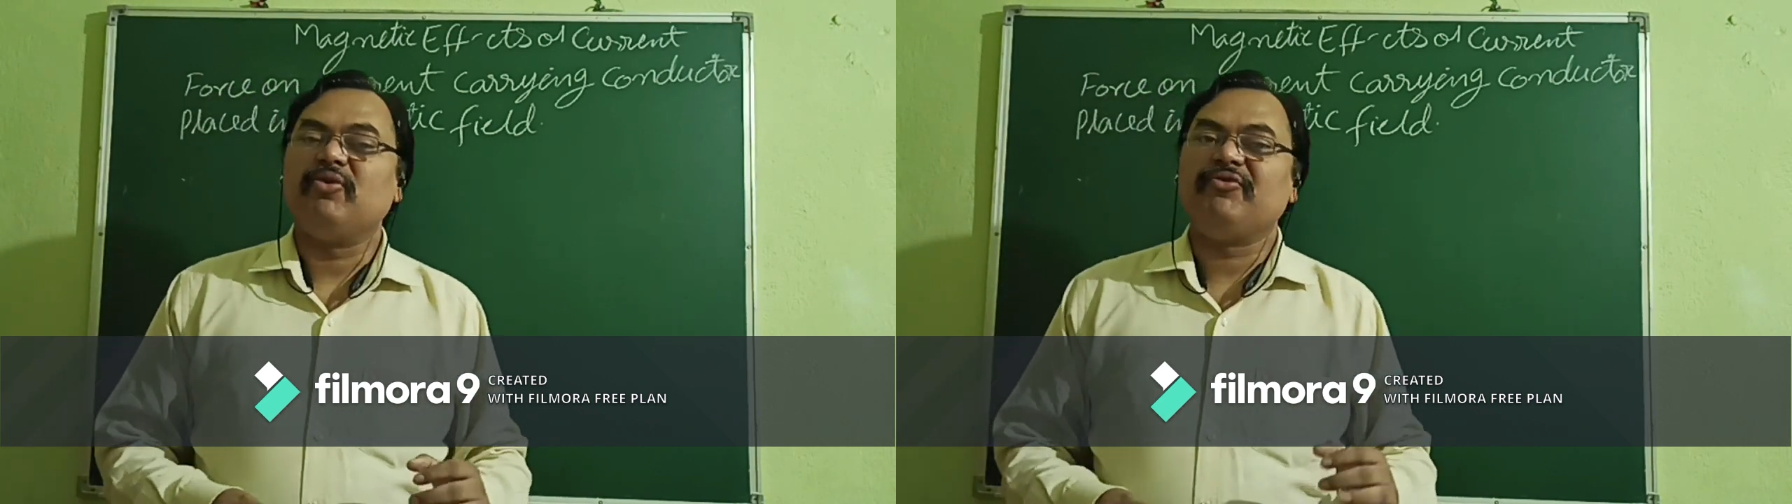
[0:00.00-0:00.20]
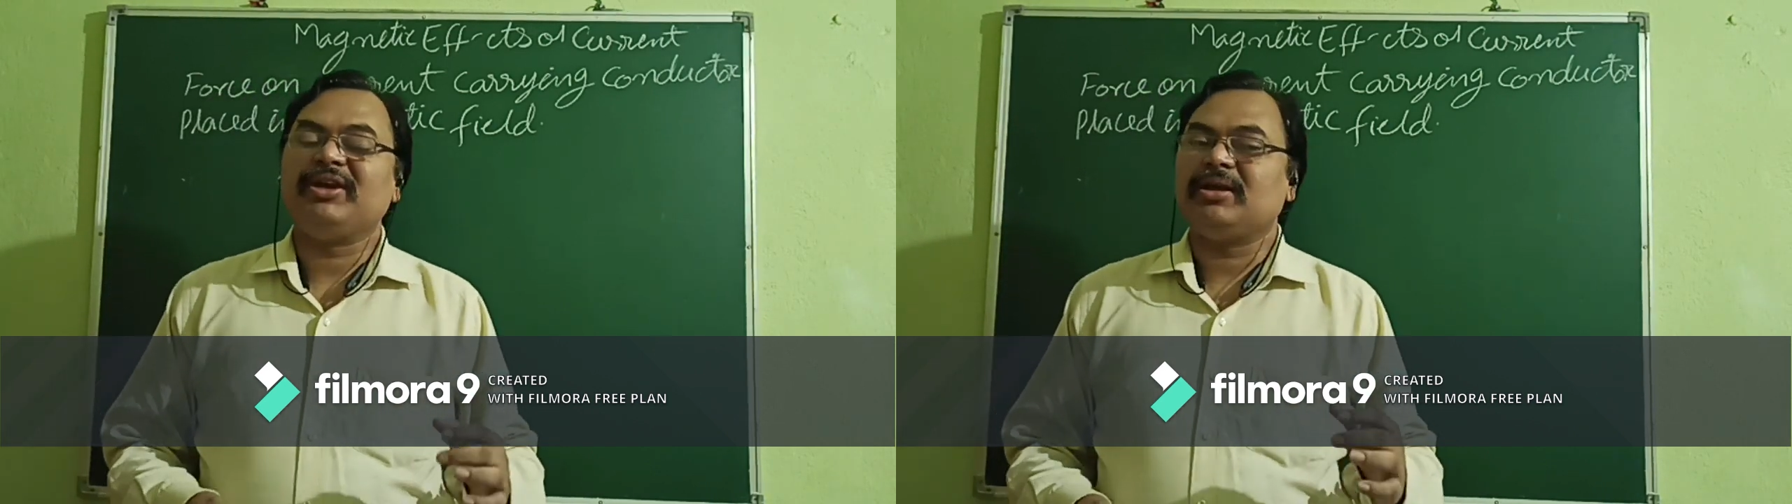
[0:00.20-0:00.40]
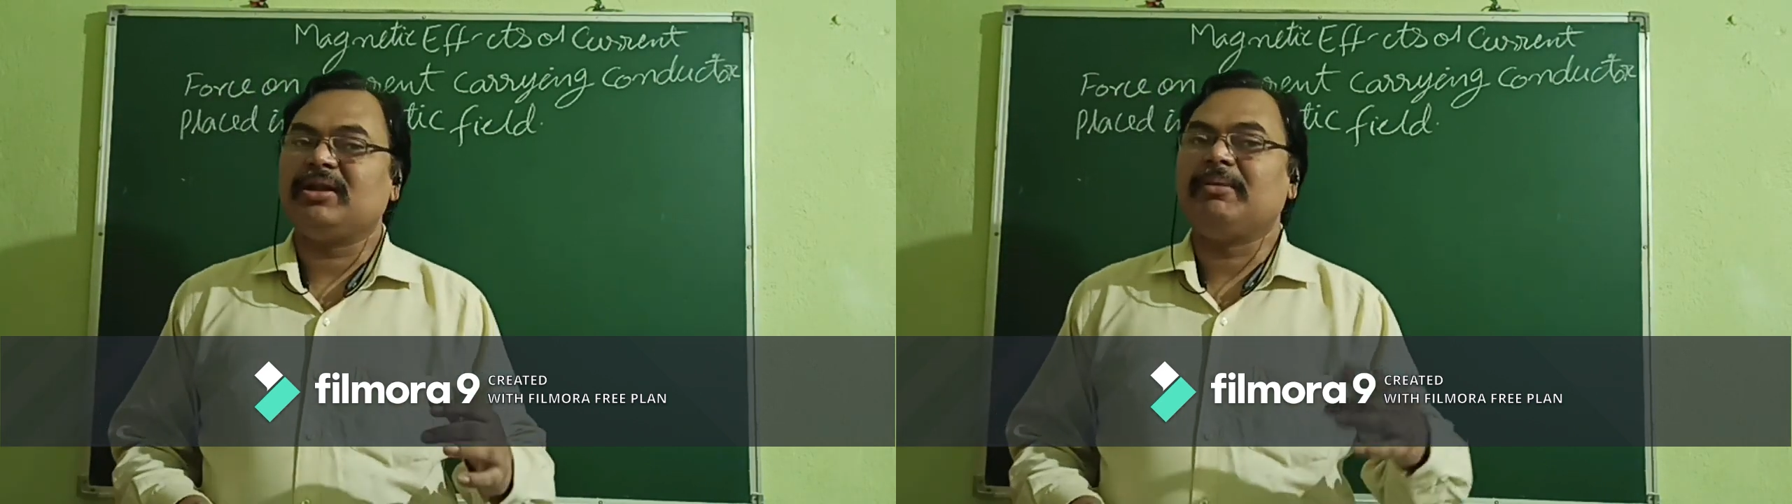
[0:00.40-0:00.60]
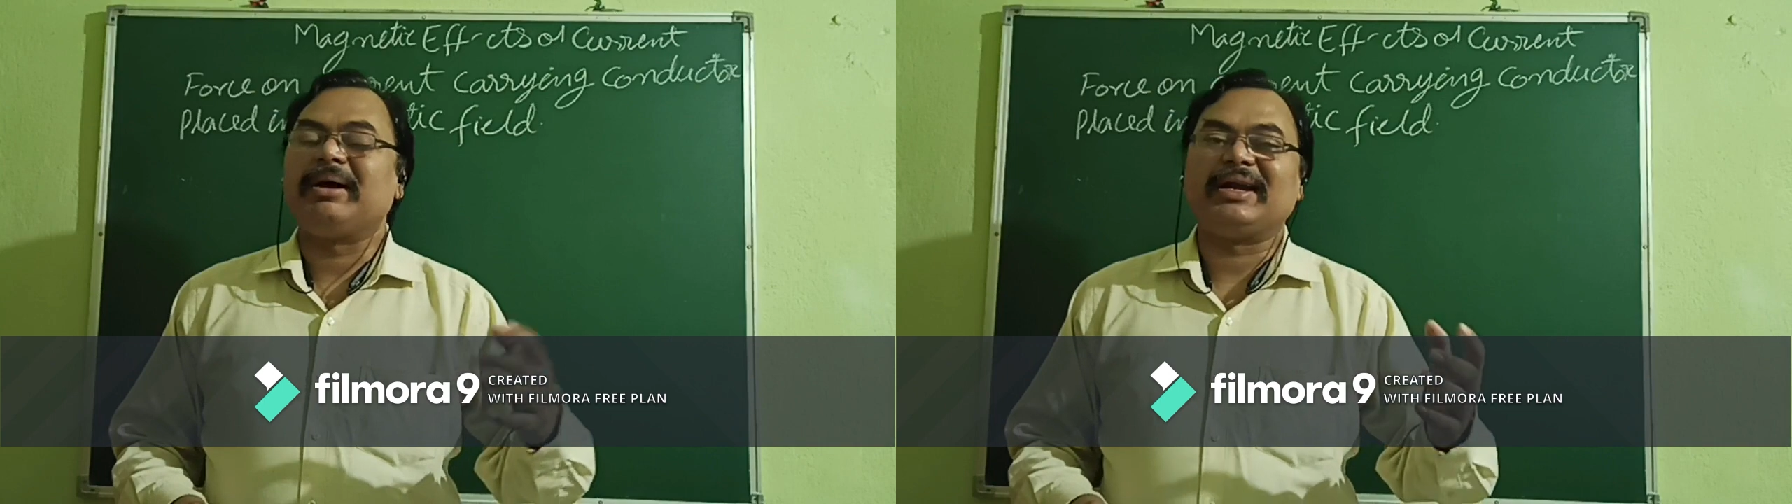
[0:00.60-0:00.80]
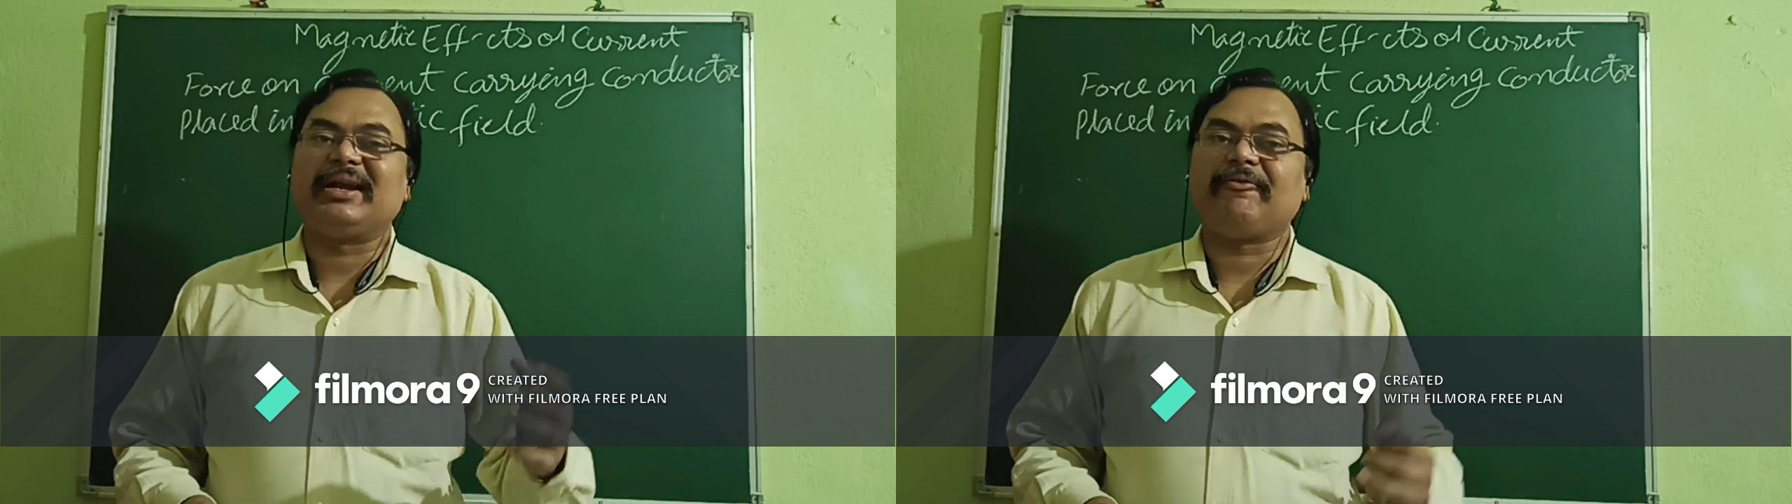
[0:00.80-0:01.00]
moving in a
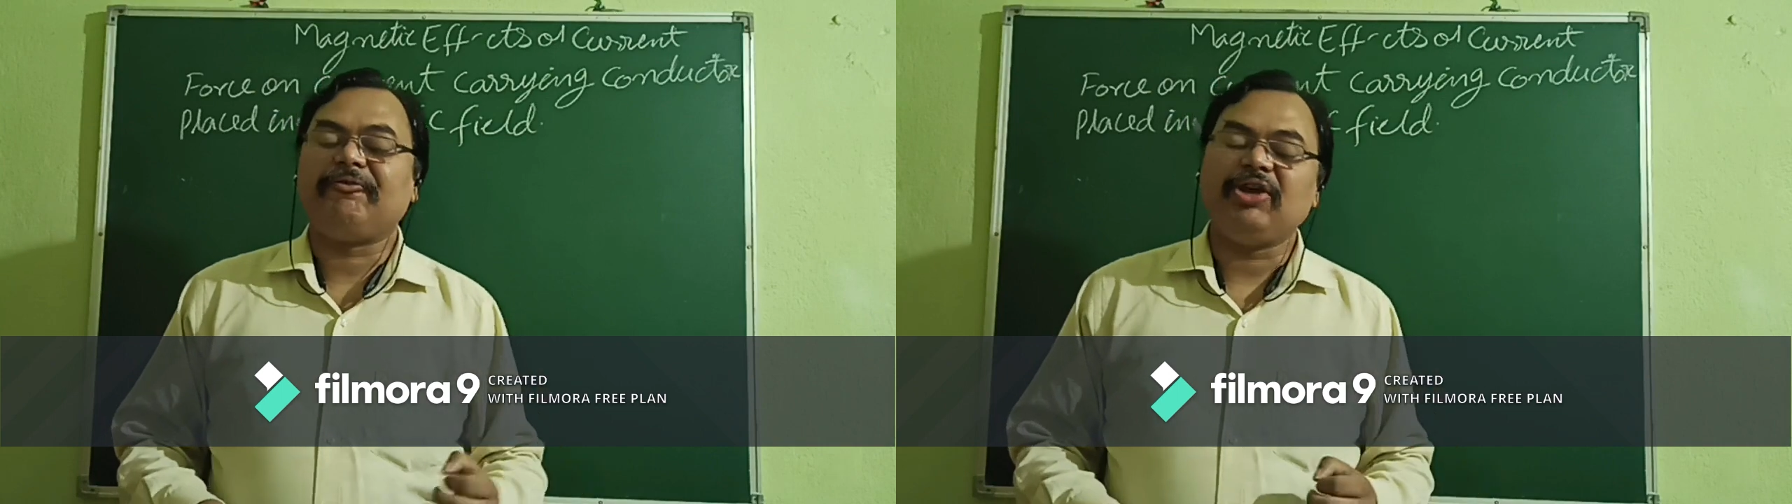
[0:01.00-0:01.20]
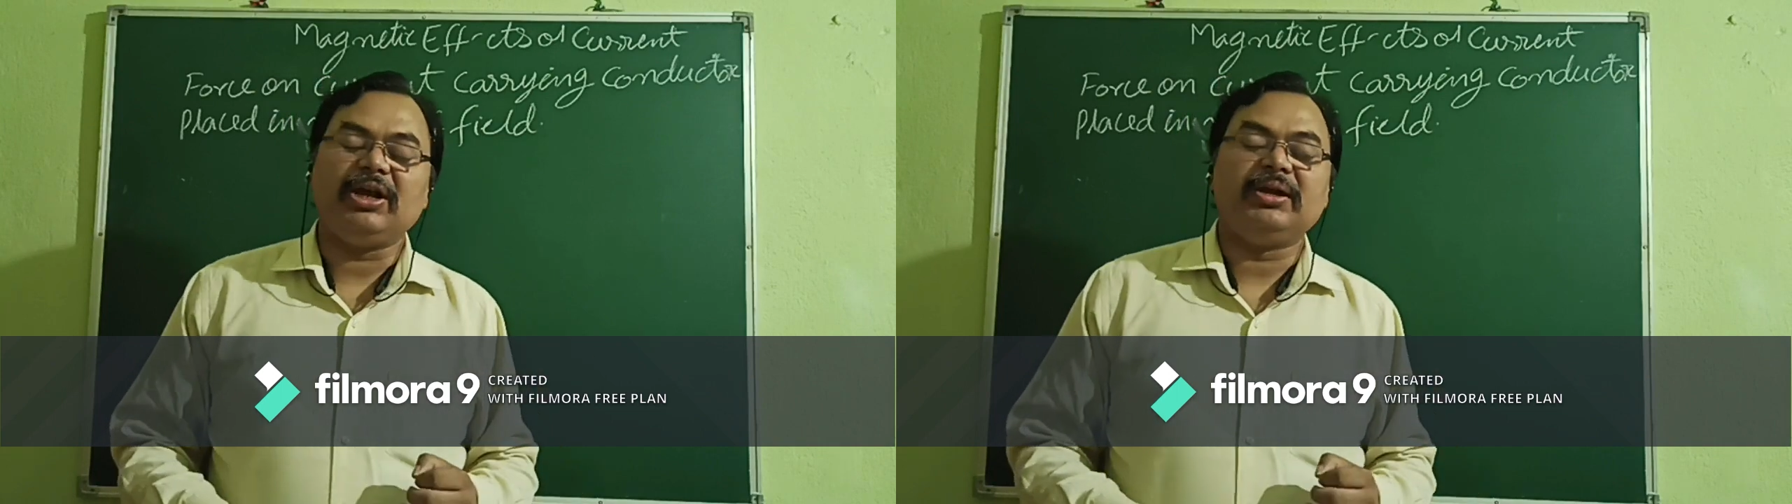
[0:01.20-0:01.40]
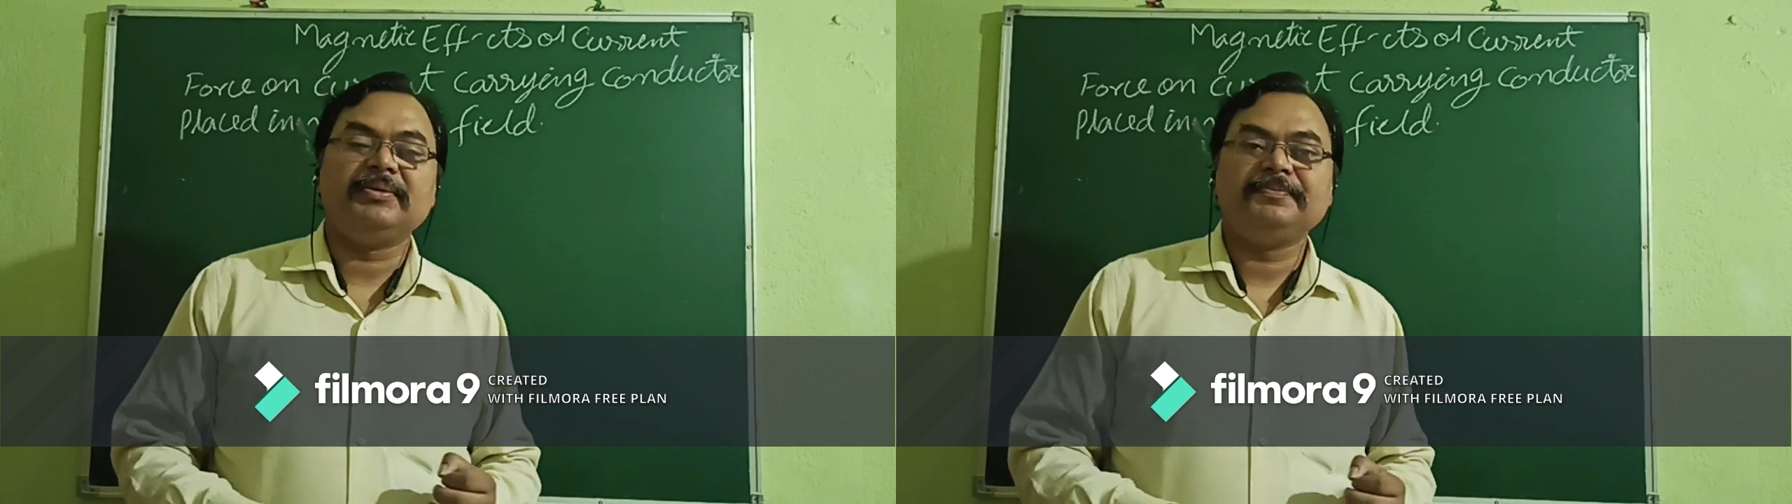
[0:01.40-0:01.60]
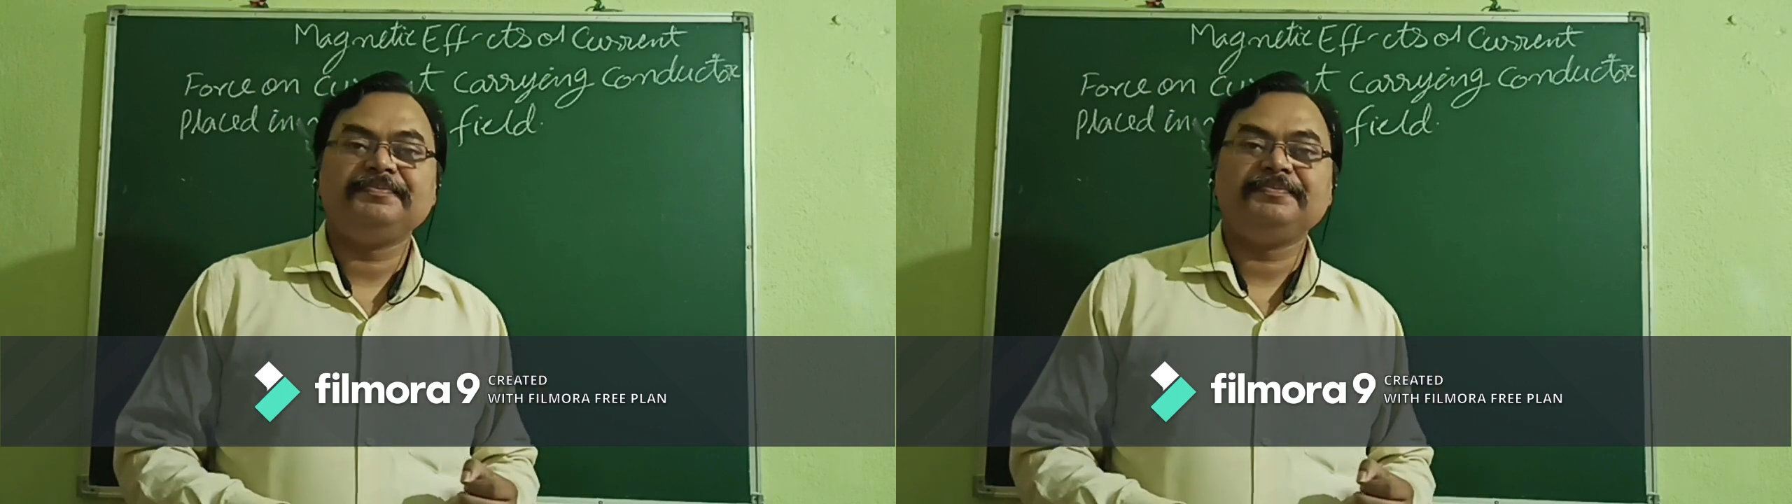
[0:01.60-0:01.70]
magnetic field.